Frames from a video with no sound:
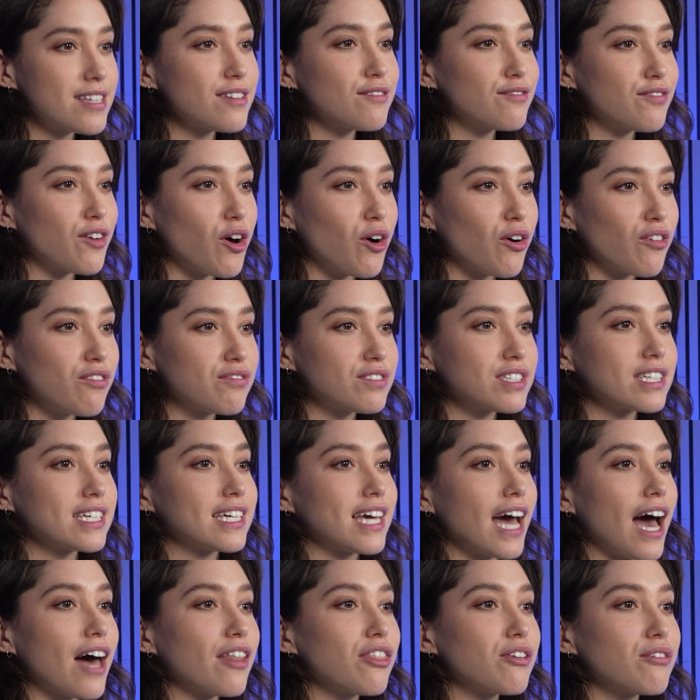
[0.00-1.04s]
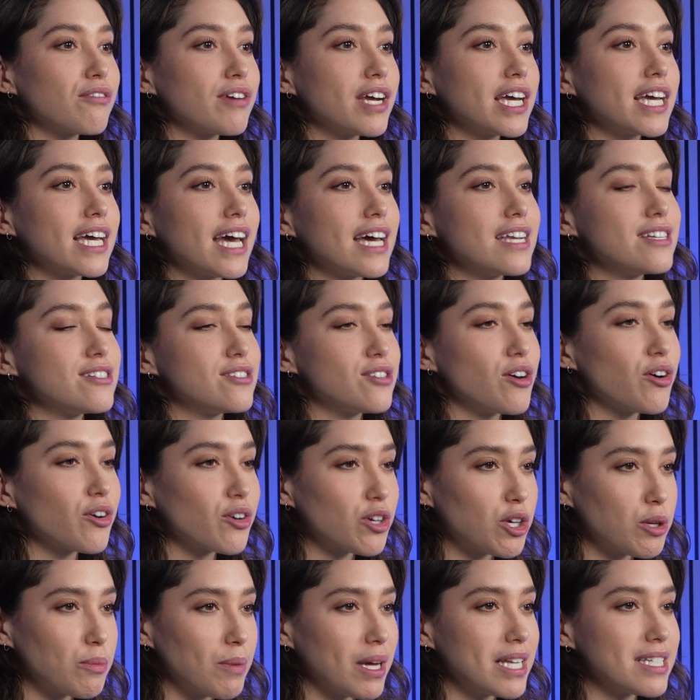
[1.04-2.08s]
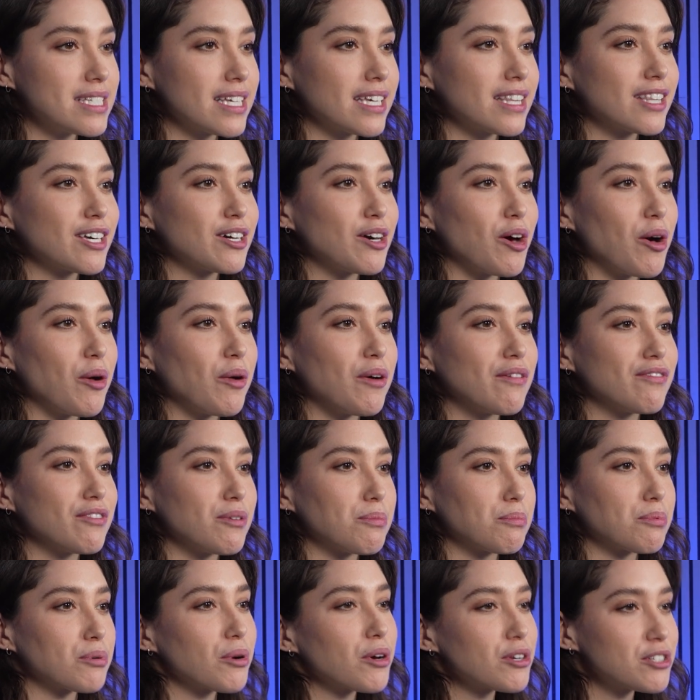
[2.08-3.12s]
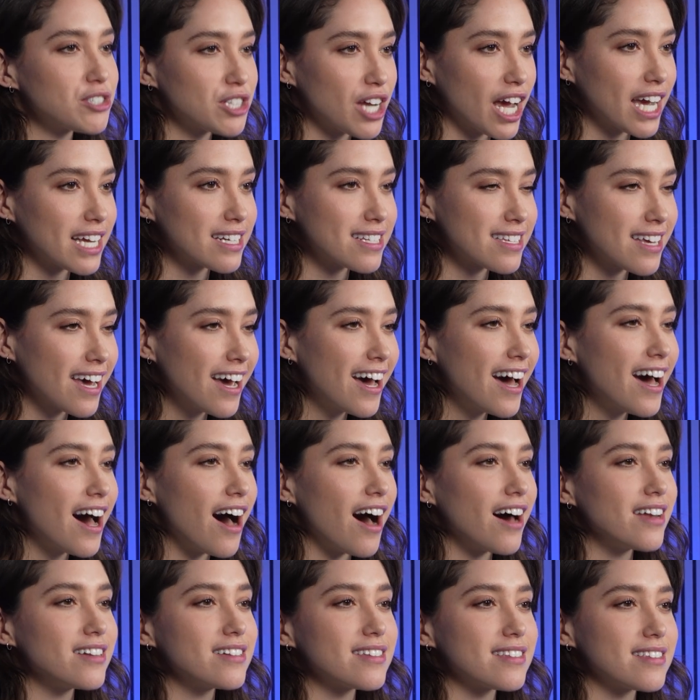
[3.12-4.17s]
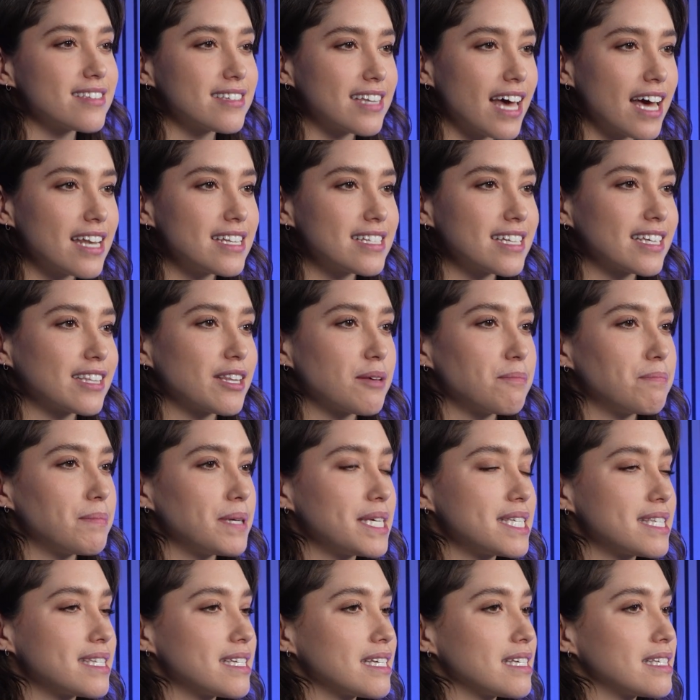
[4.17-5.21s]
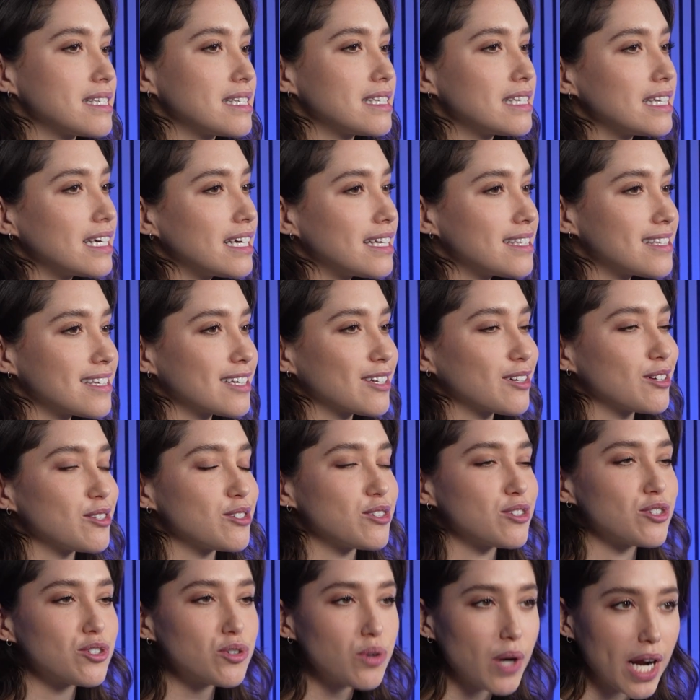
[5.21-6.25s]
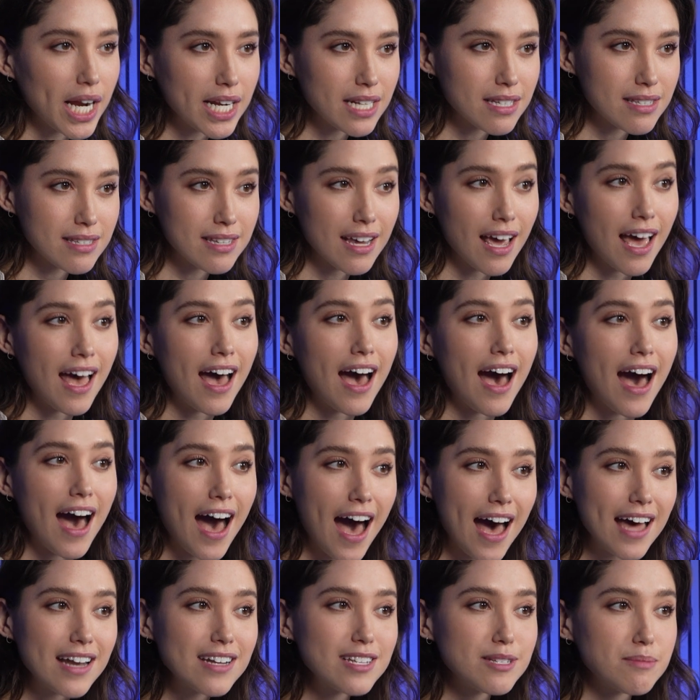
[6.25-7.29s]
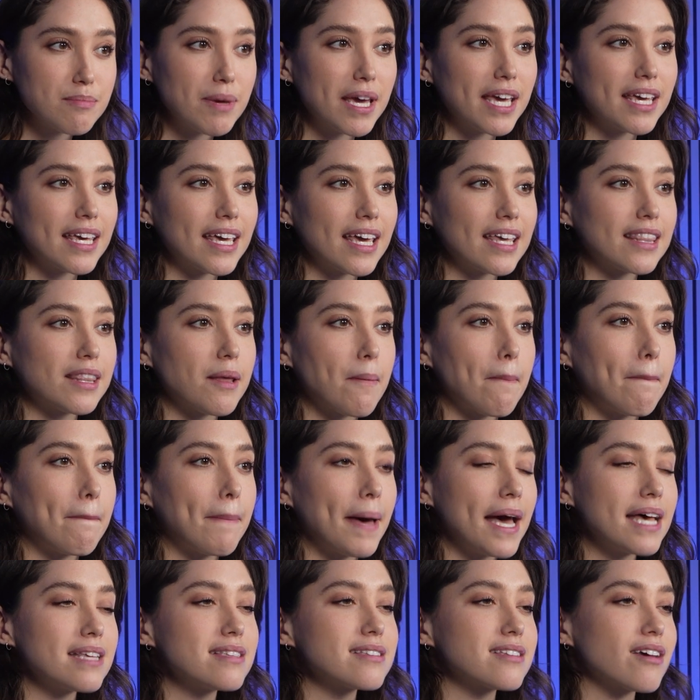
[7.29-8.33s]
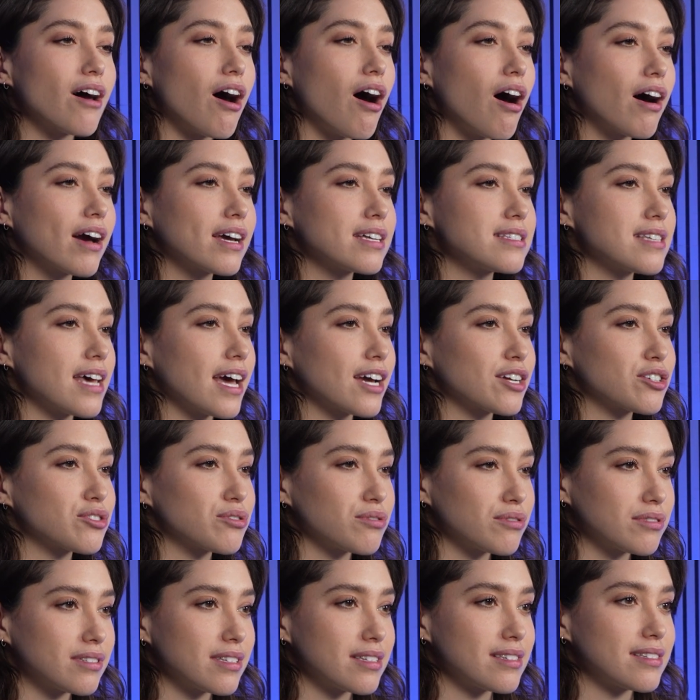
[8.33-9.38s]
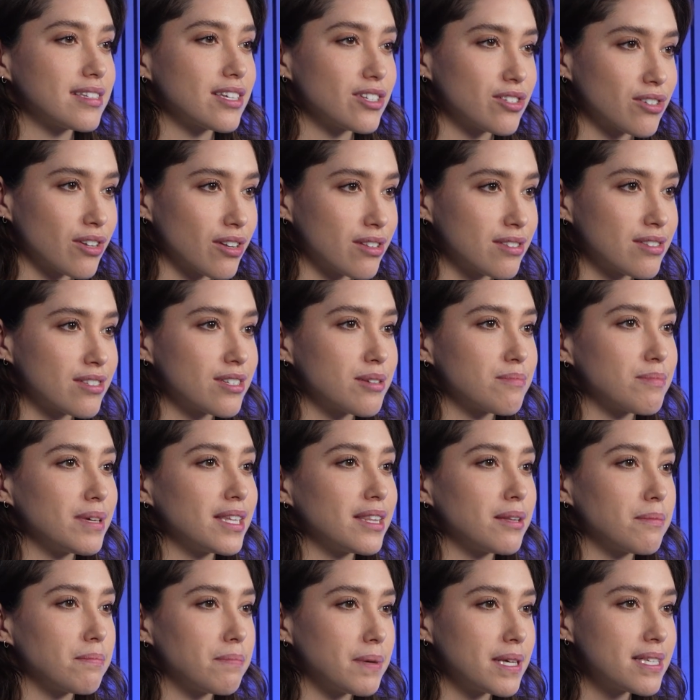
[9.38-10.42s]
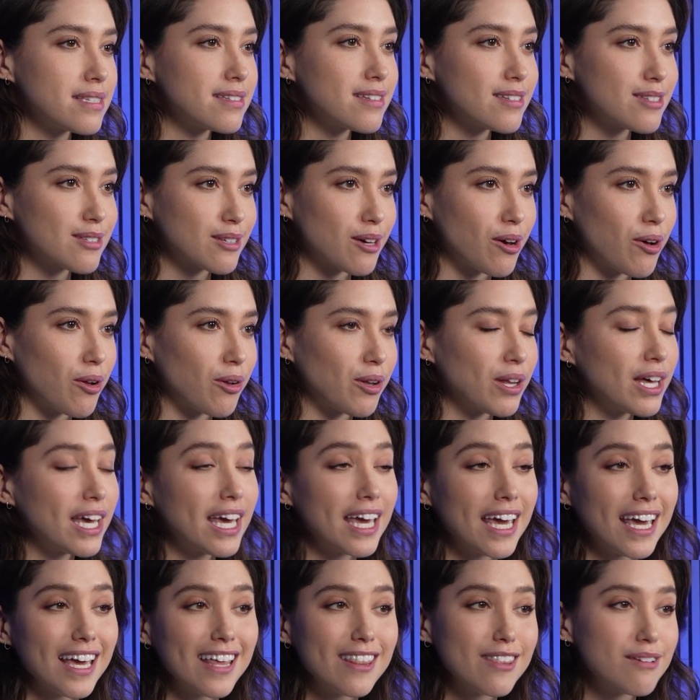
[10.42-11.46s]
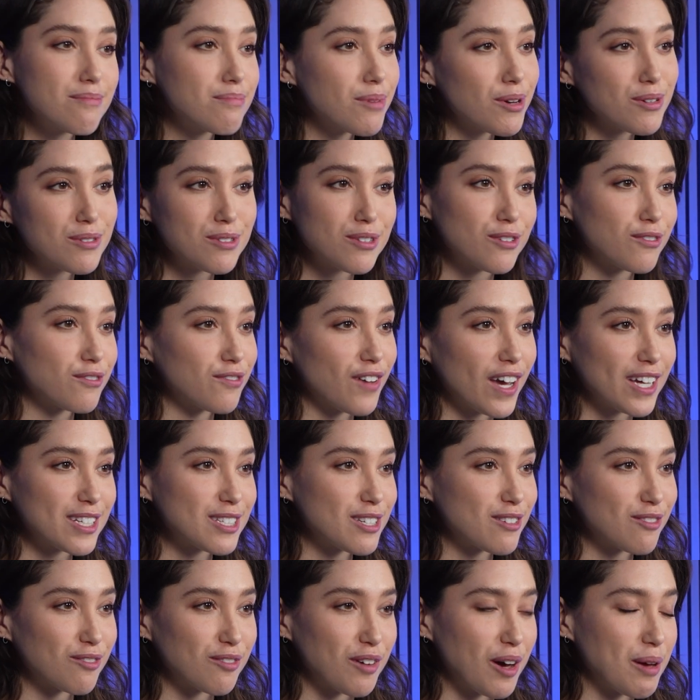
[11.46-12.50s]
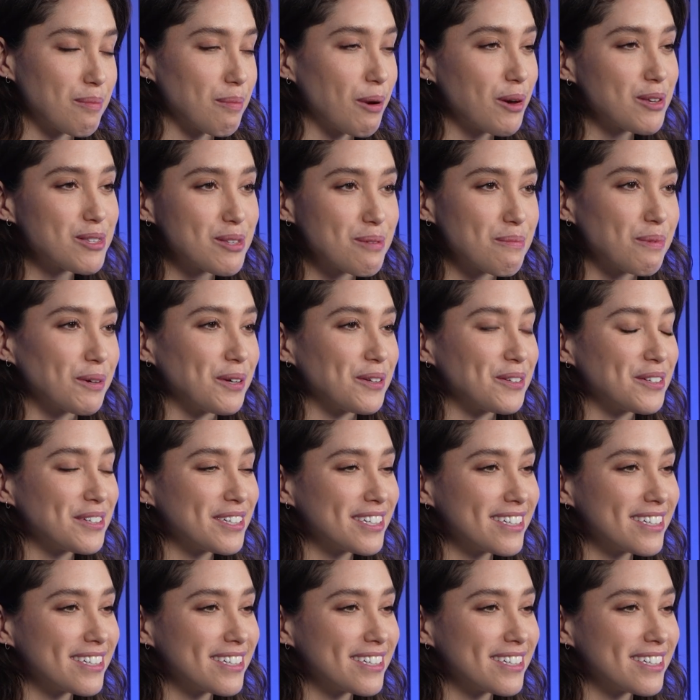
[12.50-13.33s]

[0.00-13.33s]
involved gathering and documenting the goal of the project, understanding the business needs and constraints, and making the best architectural decisions to meet the business goal in the most effective way possible.